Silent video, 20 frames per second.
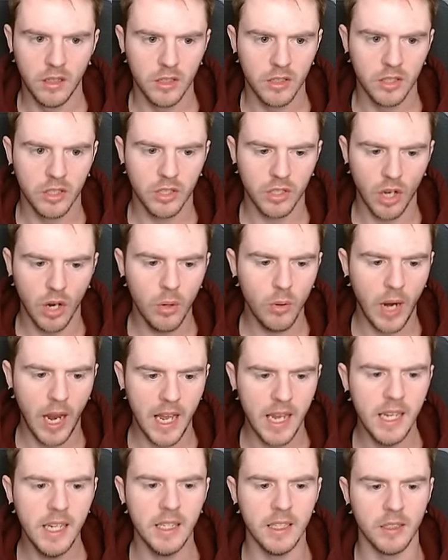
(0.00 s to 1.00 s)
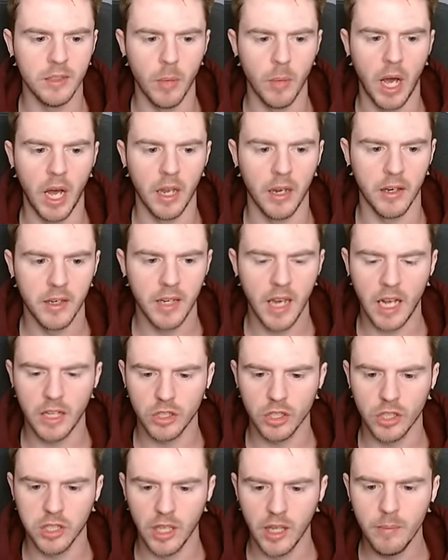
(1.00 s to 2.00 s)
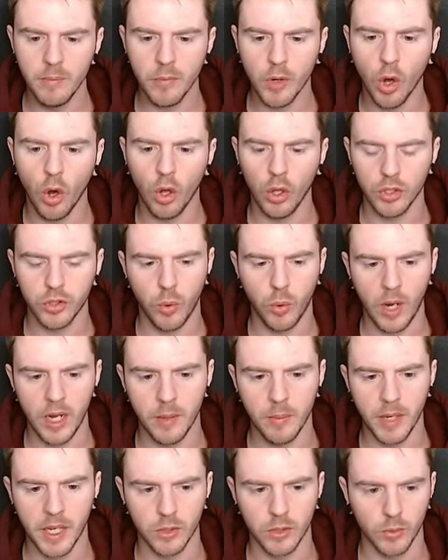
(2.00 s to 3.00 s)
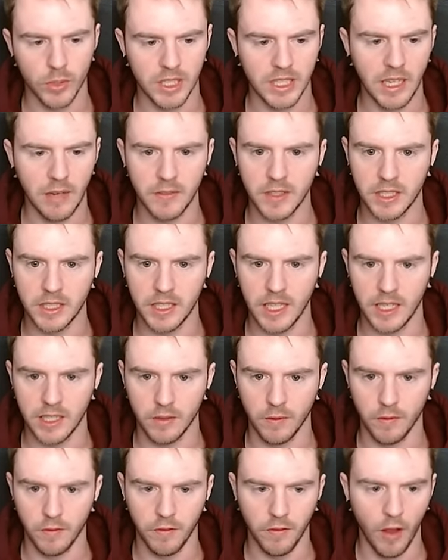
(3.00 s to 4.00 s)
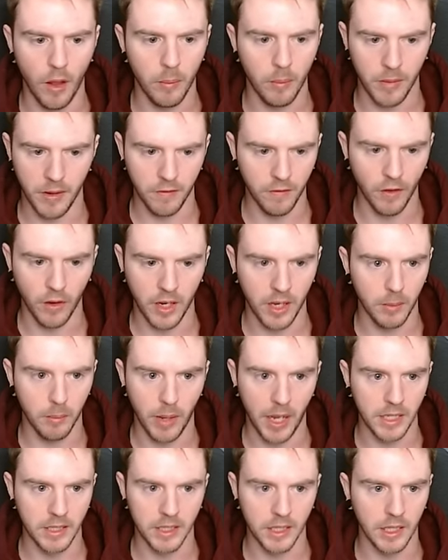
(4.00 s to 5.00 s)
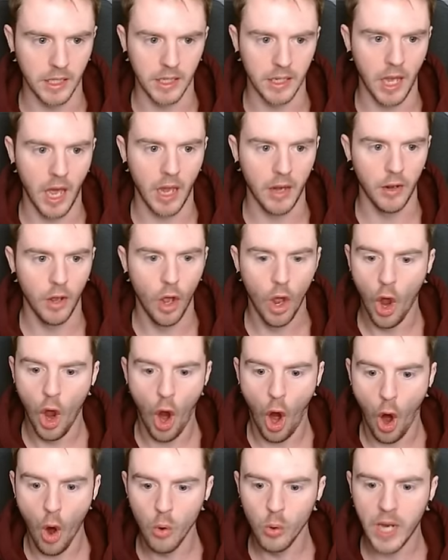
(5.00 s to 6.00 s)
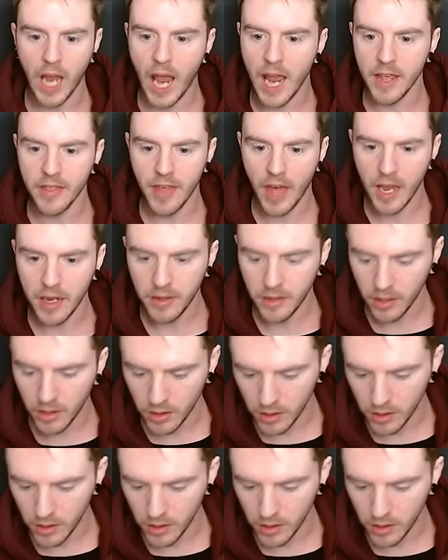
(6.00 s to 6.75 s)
So AIDS, man. Yeah, just limp call 20 bigs with 7-6 and flop me fucking basically dead. Okay, then.